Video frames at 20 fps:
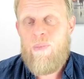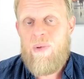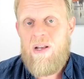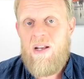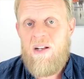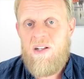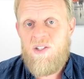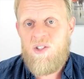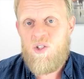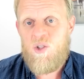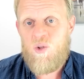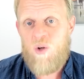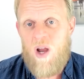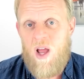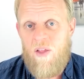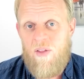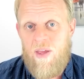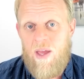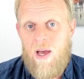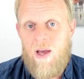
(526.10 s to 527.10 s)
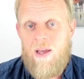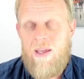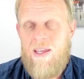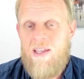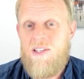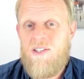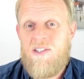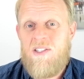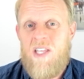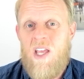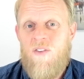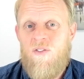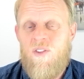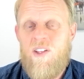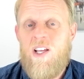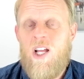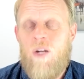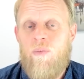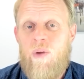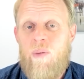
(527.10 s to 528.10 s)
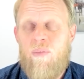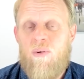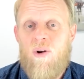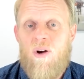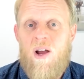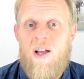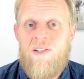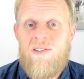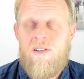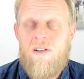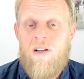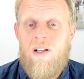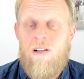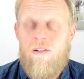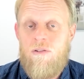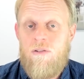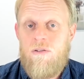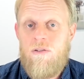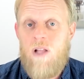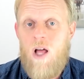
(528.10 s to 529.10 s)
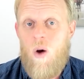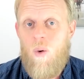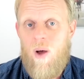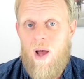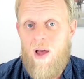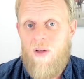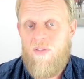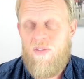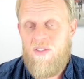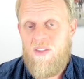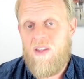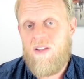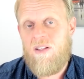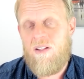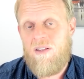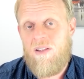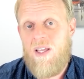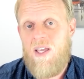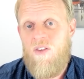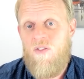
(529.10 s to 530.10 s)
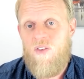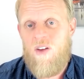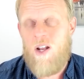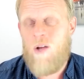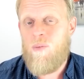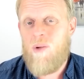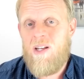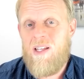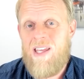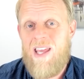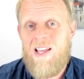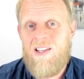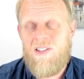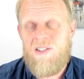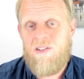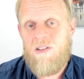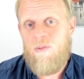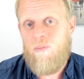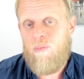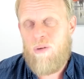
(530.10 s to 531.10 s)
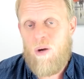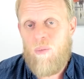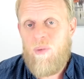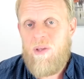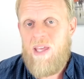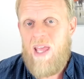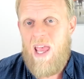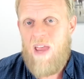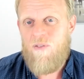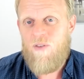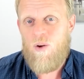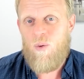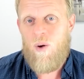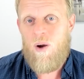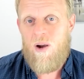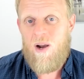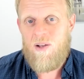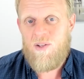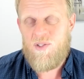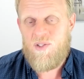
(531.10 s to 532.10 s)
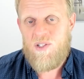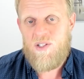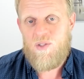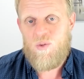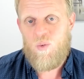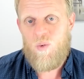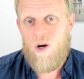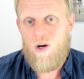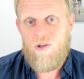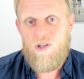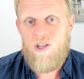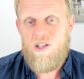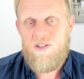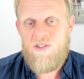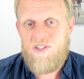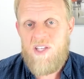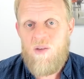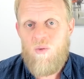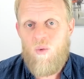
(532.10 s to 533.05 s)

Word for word: but in Australia, it's definitely going to be priced lower than the Leaf, and I'm going to guess probably everywhere else as well. You can see